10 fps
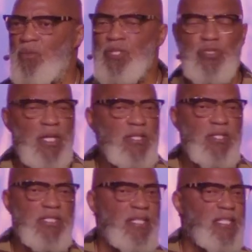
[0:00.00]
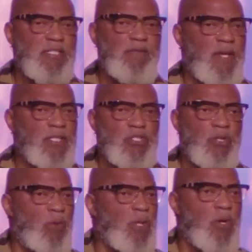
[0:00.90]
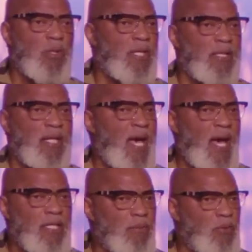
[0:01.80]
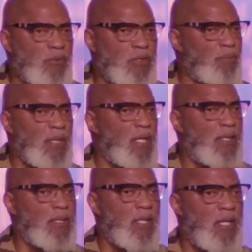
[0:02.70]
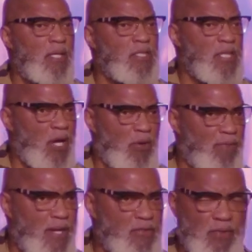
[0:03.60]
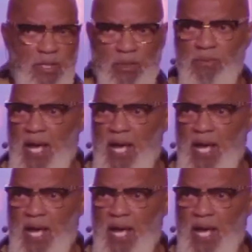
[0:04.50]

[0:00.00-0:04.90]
When Jesus says it's finished, no longer can an animal's blood sacrifice for you.